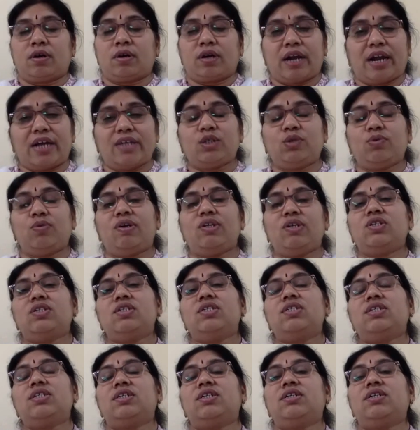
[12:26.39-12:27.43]

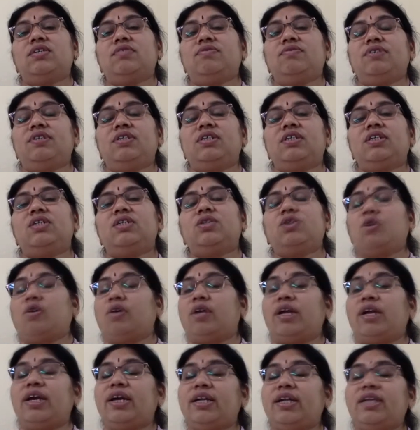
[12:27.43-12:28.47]
graduation certificate
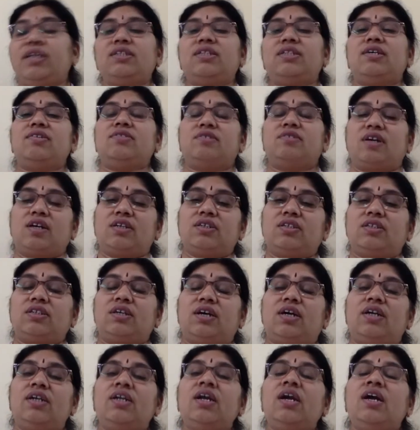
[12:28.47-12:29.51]
or anything such
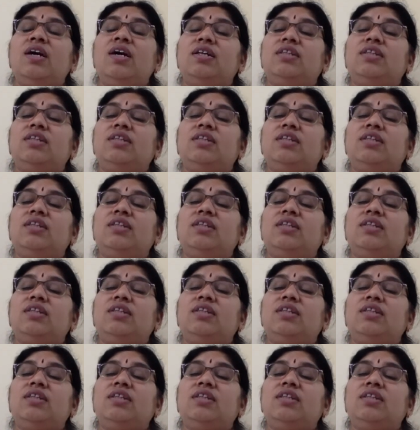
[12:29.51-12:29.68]
that,